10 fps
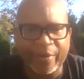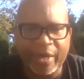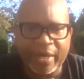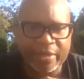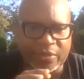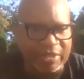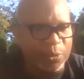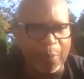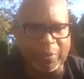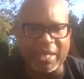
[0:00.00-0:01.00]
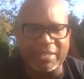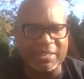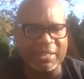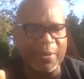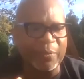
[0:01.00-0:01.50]
So I just want to put that
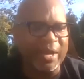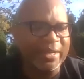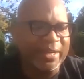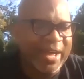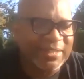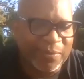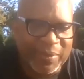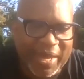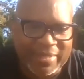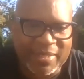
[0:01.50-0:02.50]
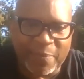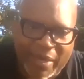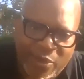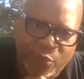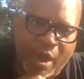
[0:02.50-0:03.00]
disclaimer out here. I had some cats say,
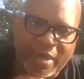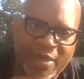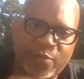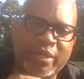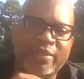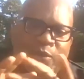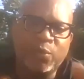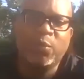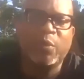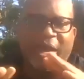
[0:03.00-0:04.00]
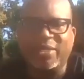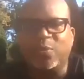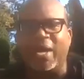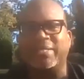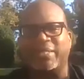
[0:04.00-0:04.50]
"Man, you rocking with who?
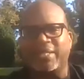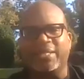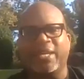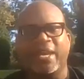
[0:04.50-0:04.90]
XYZ?